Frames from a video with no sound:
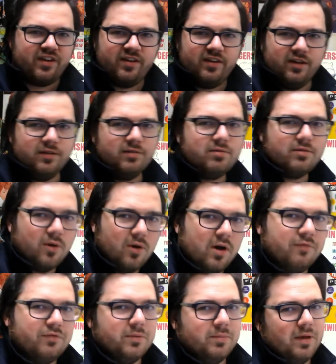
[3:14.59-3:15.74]
You'd throw
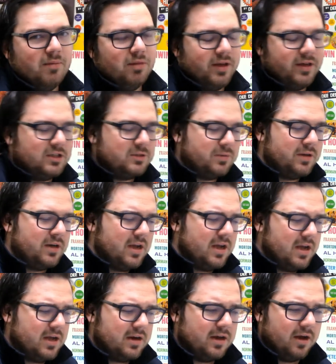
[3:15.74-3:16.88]
off the Beyblades, but
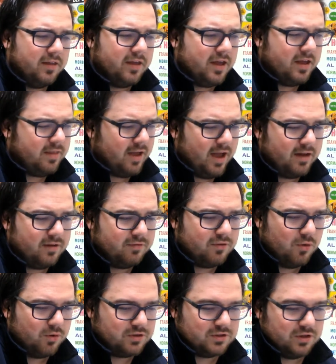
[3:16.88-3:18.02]
no, they had, of
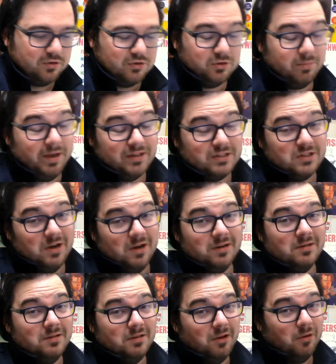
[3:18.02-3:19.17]
course, those are based
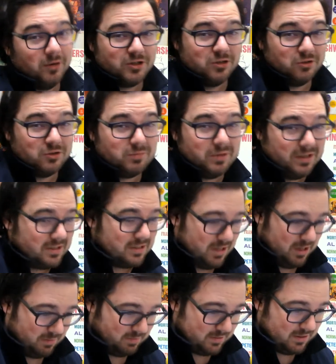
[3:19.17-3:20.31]
on the original spinning
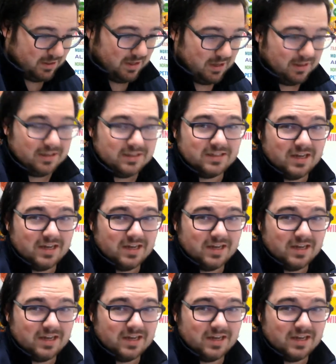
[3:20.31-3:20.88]
Tops that these